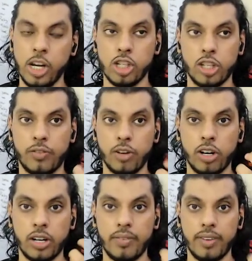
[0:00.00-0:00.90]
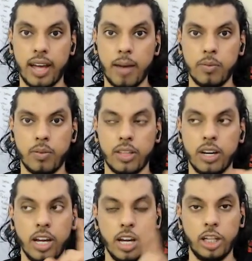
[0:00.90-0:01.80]
So if you're not really very happy with
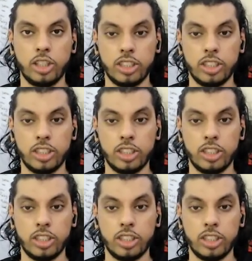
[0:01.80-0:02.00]
it, it's